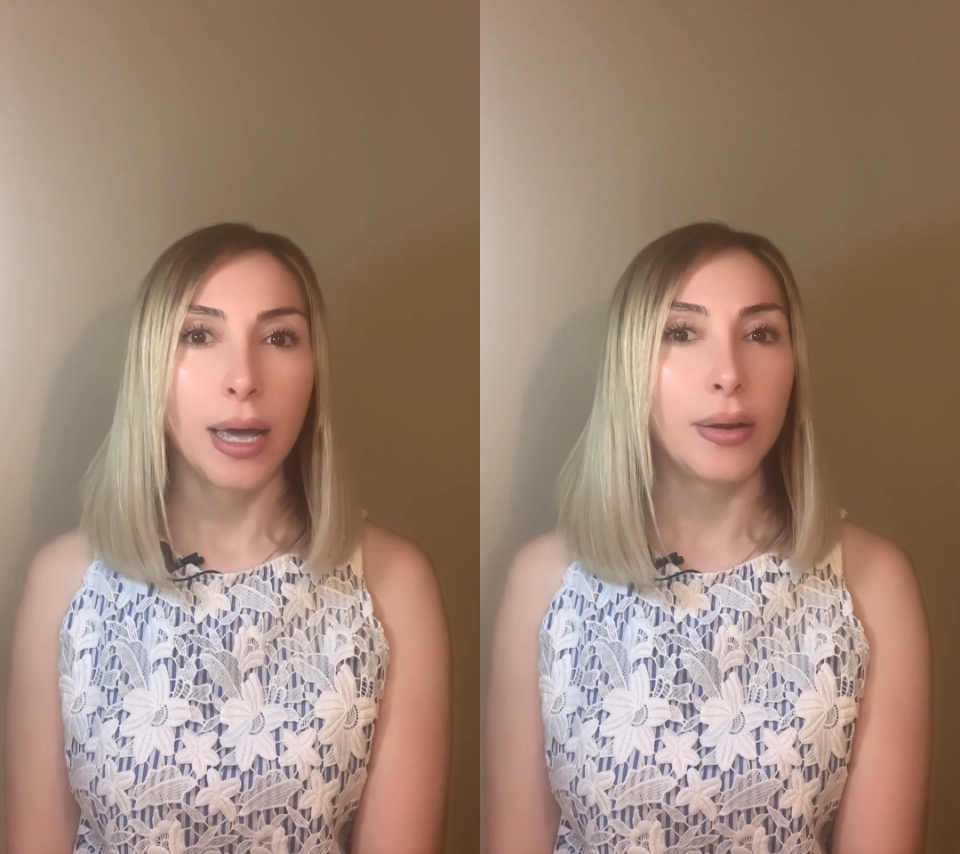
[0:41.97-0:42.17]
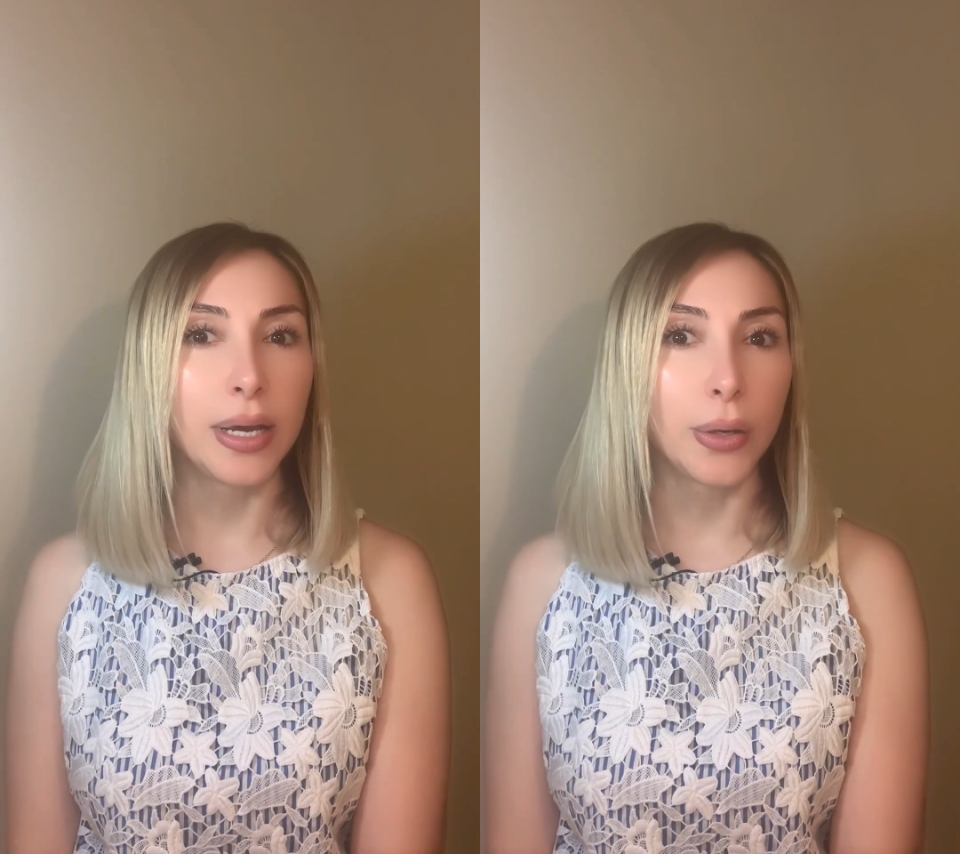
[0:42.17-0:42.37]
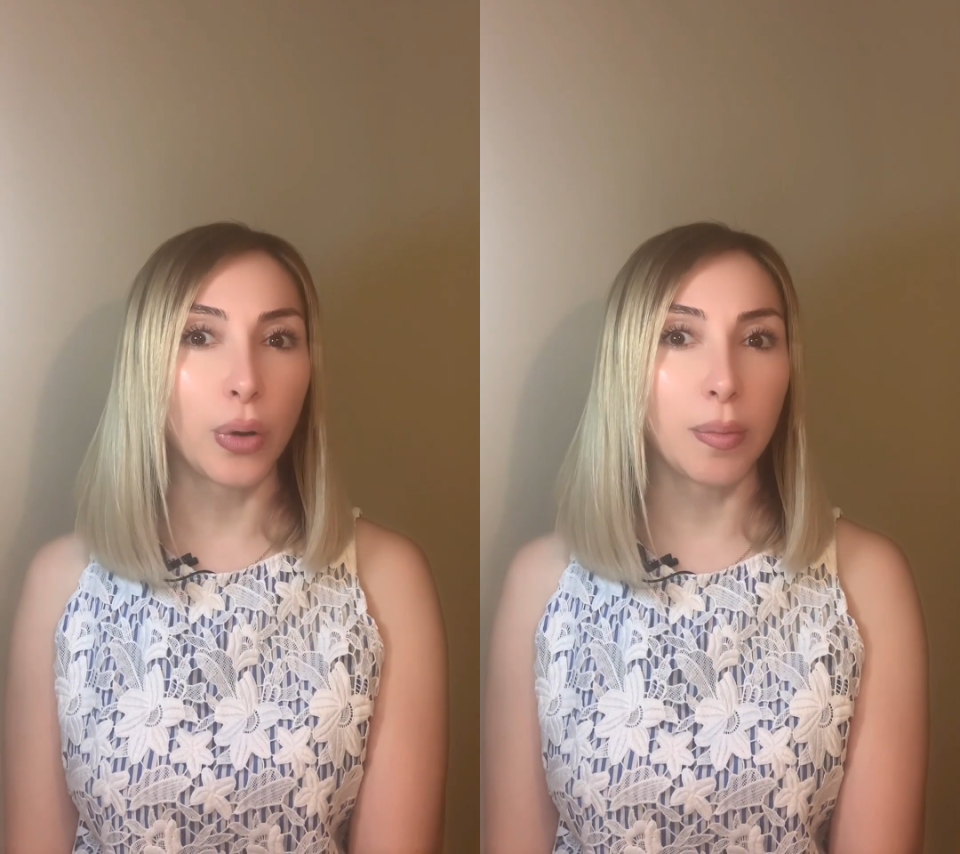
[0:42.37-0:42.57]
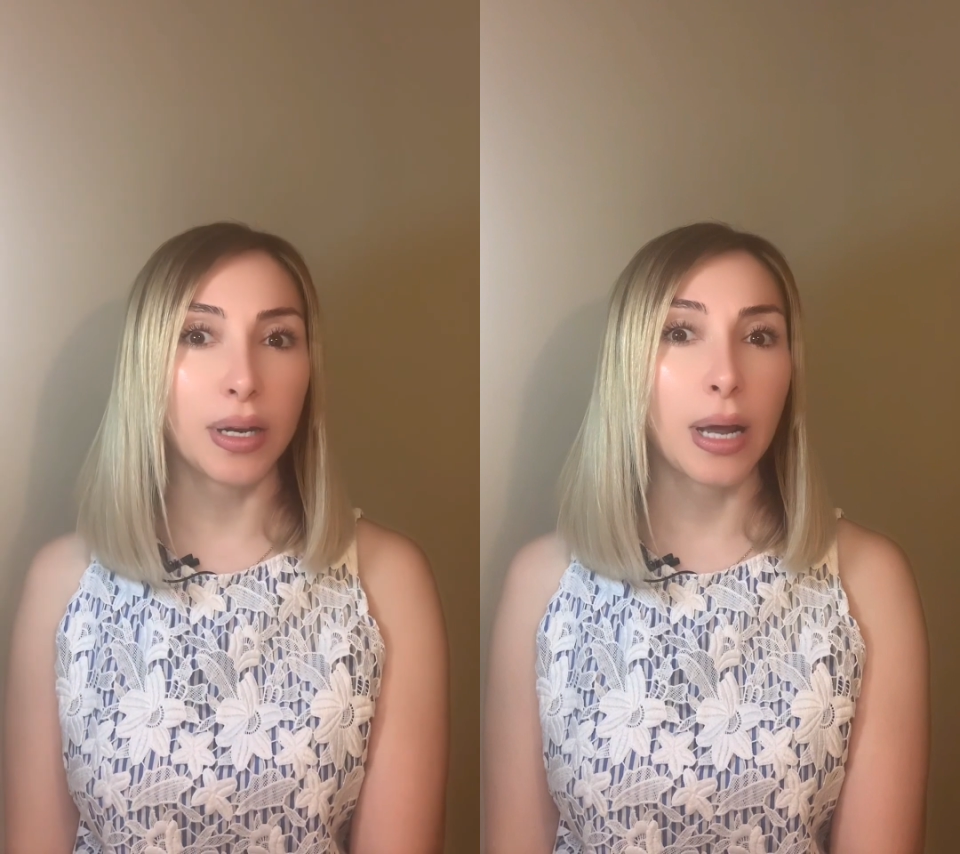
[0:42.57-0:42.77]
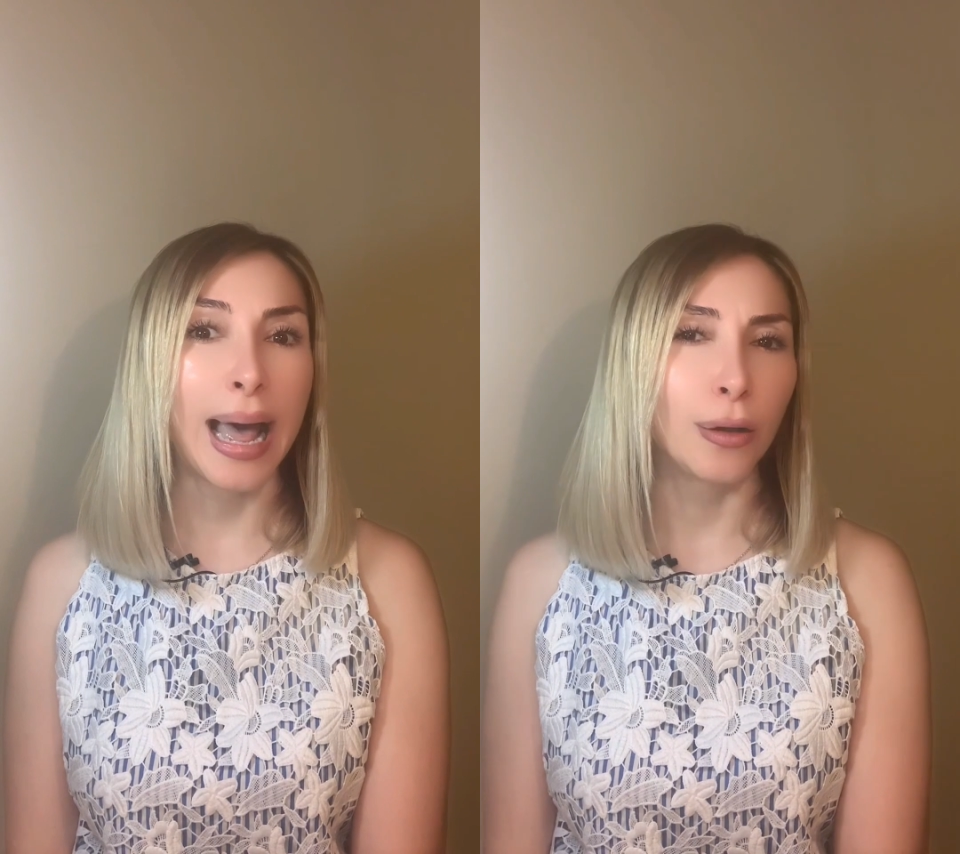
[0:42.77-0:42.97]
The agreement
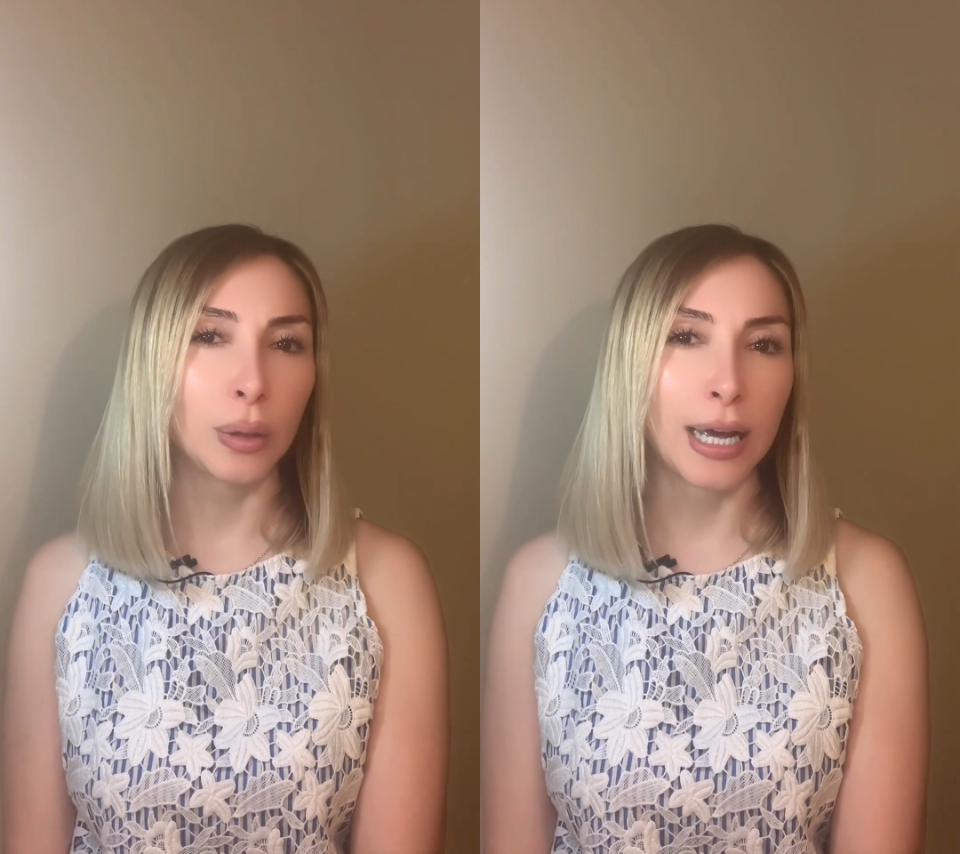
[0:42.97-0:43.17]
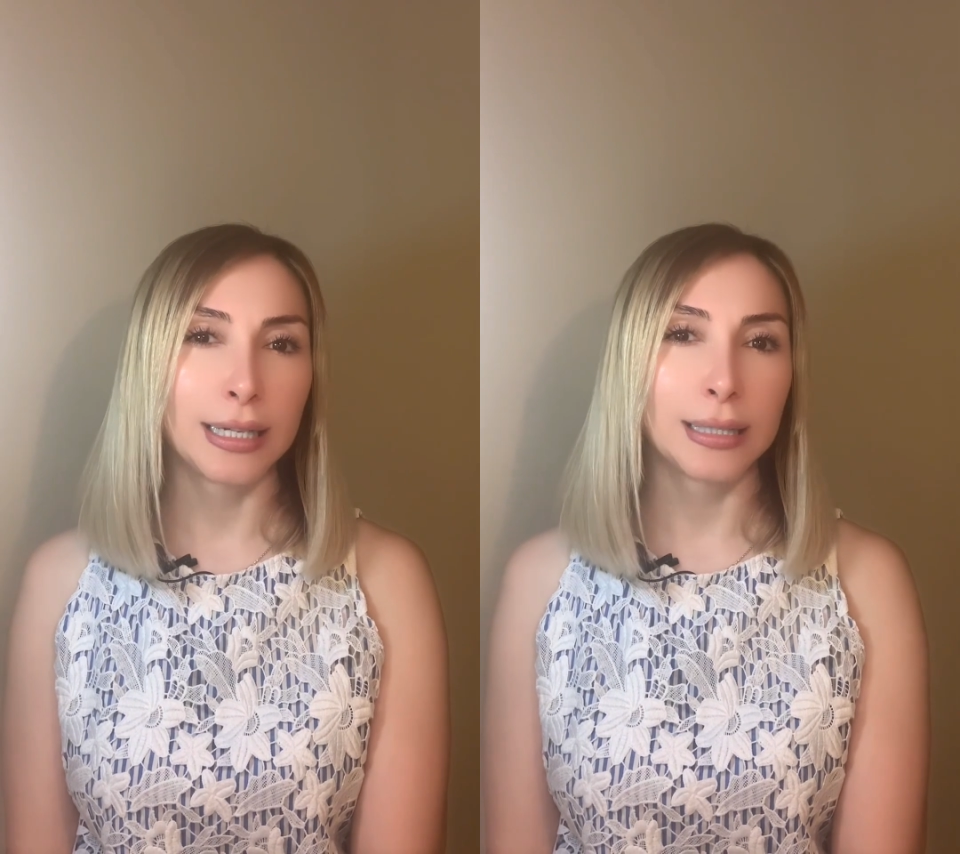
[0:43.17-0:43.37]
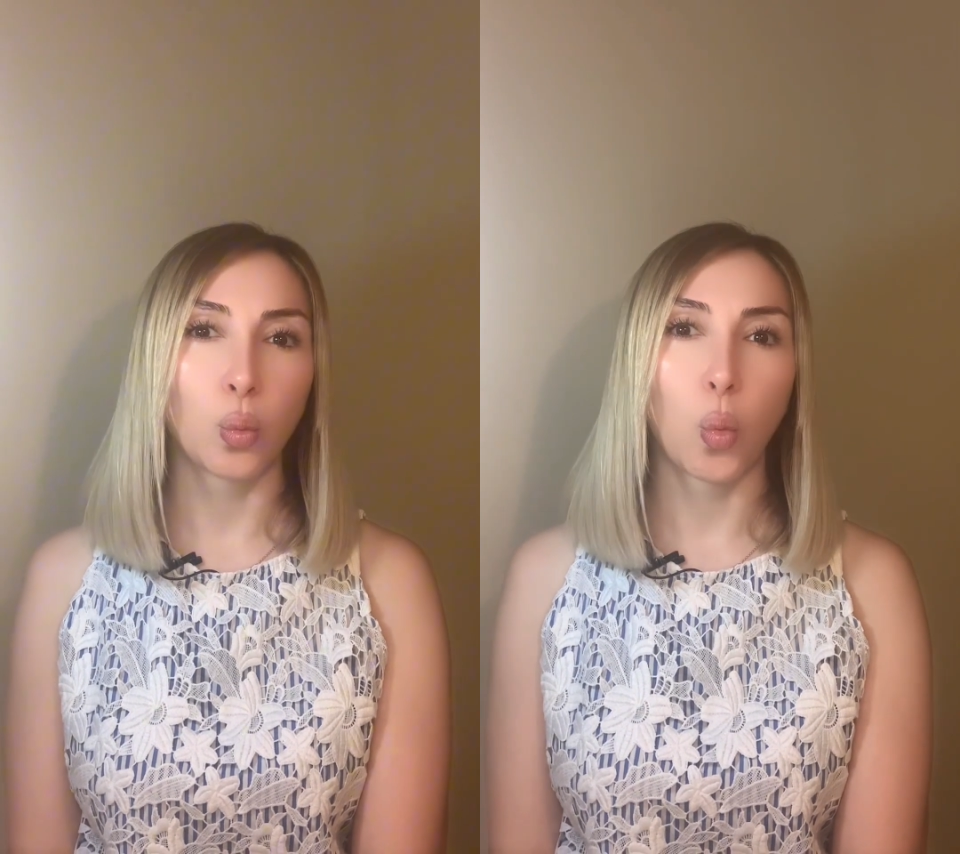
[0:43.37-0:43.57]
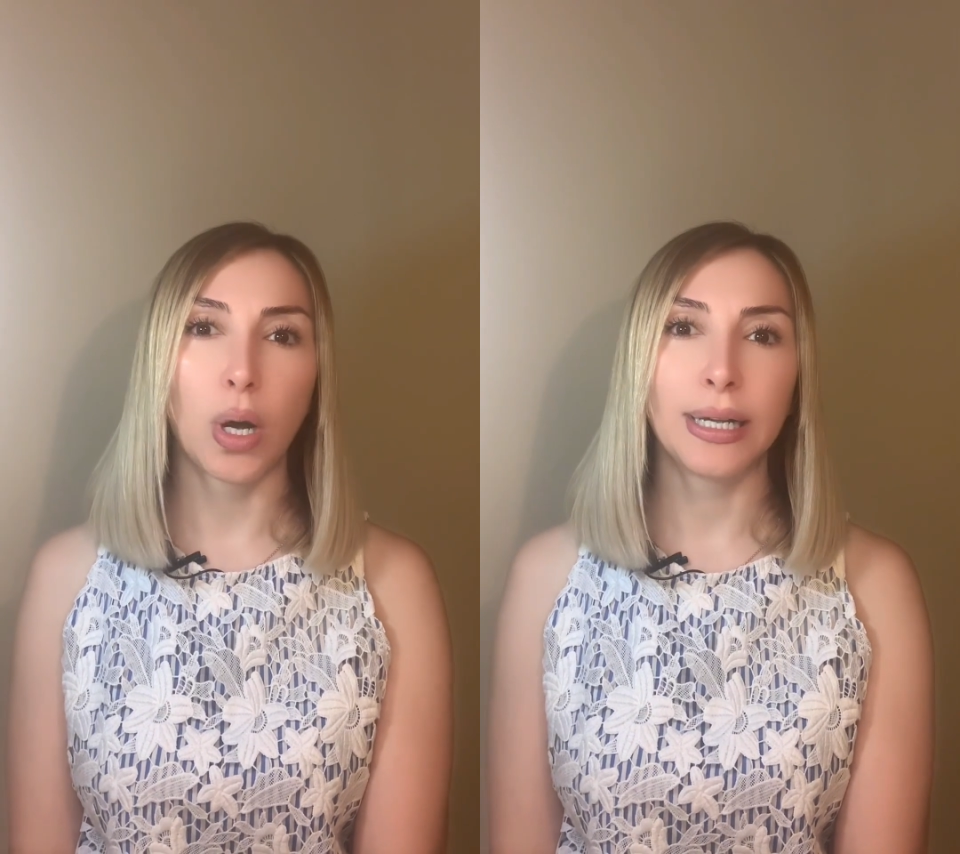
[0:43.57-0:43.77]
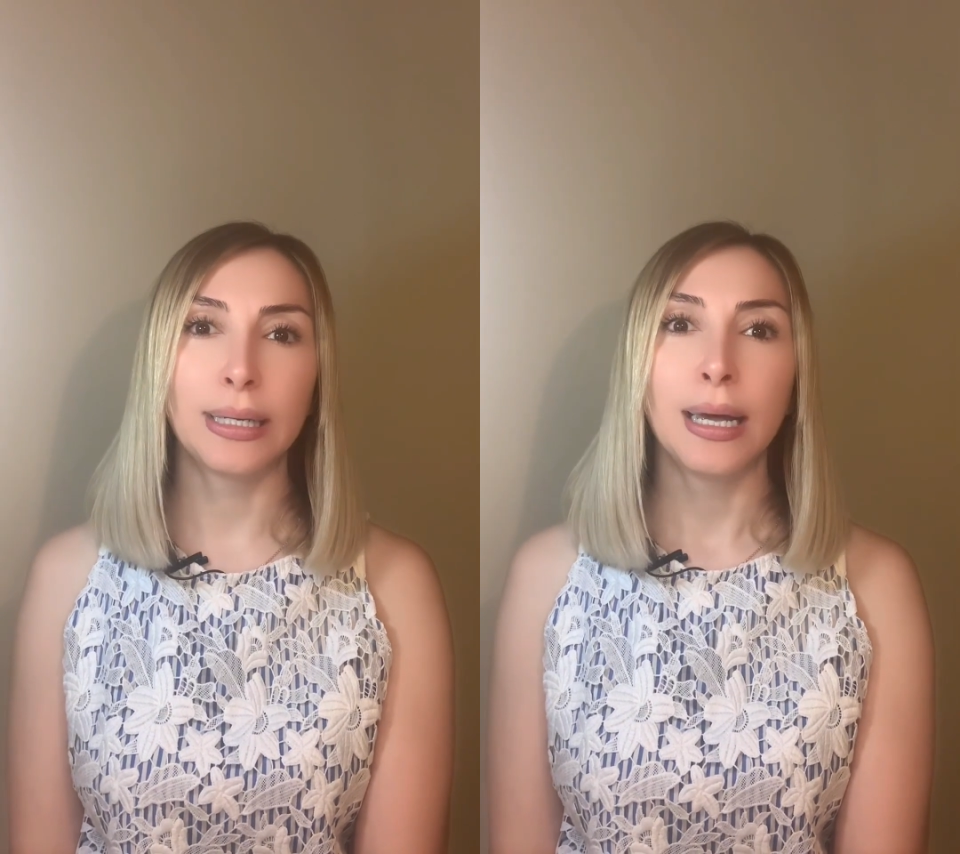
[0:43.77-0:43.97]
outlines
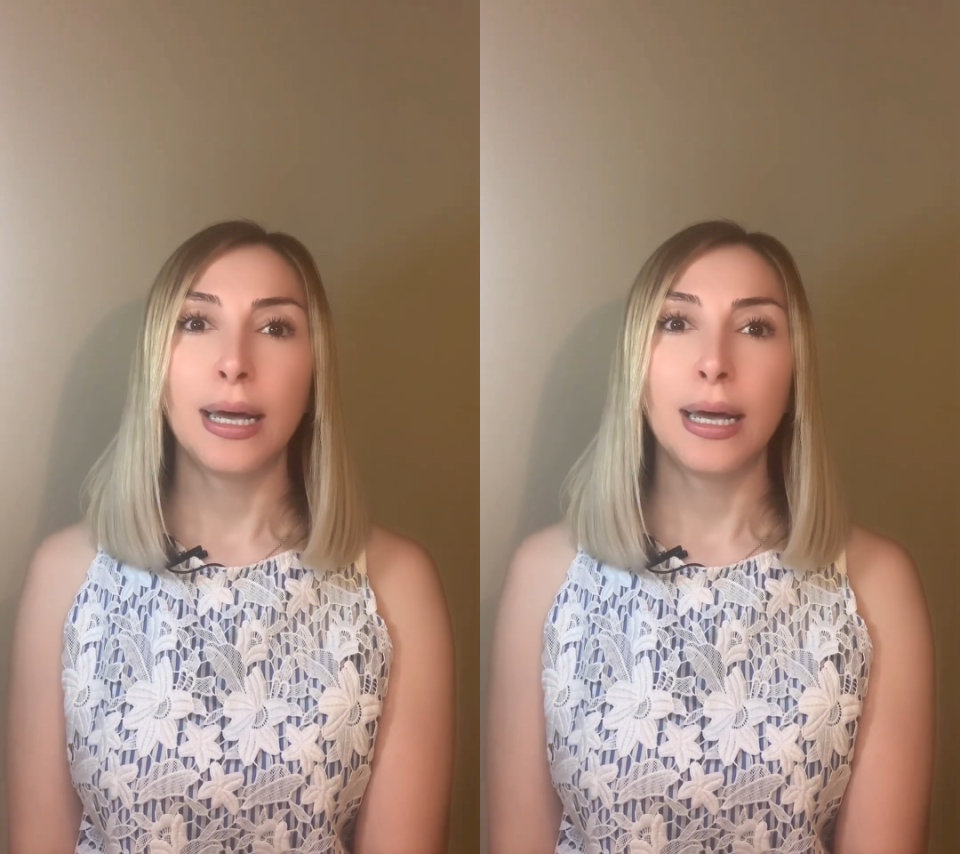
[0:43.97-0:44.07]
what